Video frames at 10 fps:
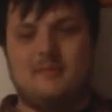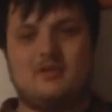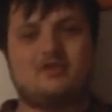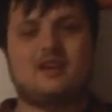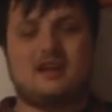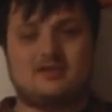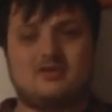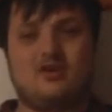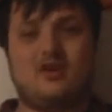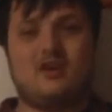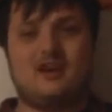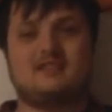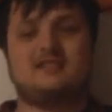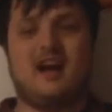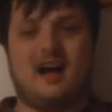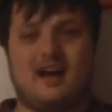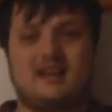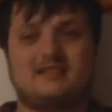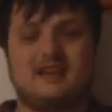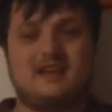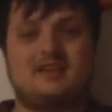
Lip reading: Because as long as ice